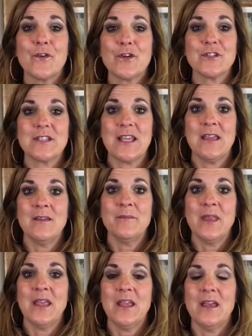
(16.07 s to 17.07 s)
first
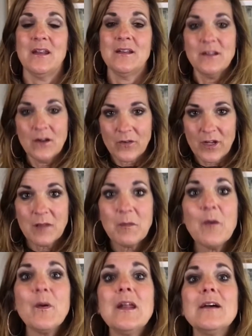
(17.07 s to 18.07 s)
game they had, an
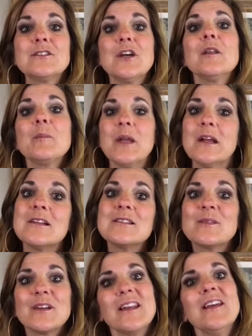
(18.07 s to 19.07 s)
email went out to all the
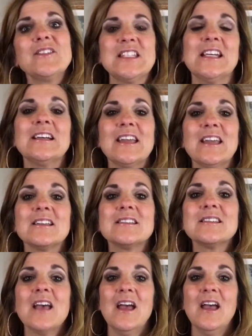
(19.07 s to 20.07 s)
parents, we're going to have tailgates.
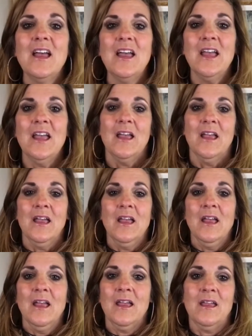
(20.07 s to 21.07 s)

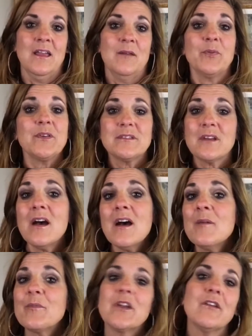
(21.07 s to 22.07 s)
And please
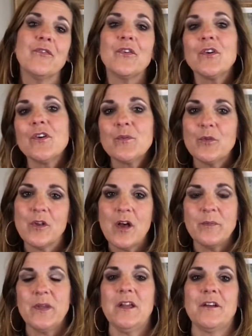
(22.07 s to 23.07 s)
come, bring a food, we'll
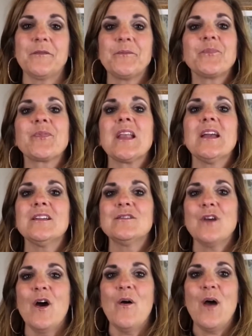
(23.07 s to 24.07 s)
all be here.
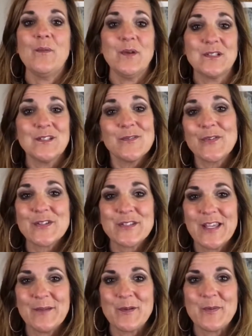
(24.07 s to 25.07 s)
So I went to the first
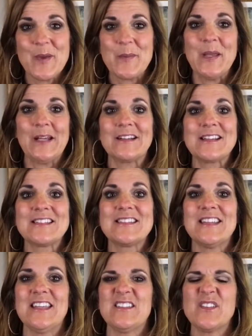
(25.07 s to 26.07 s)
game with my
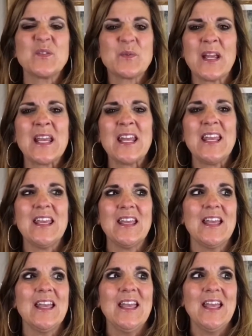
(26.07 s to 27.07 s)
parents, and it was
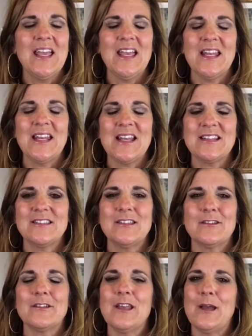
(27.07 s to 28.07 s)
raining. And
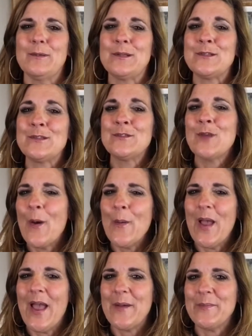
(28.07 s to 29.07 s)
secretly, I was so
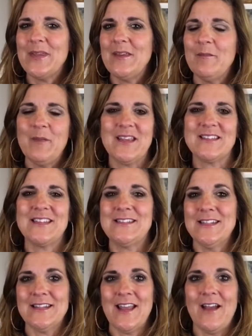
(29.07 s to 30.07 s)
happy because I
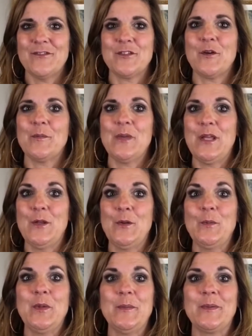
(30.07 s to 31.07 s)
didn't have to go meet new
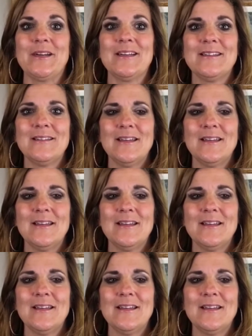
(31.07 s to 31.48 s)
people,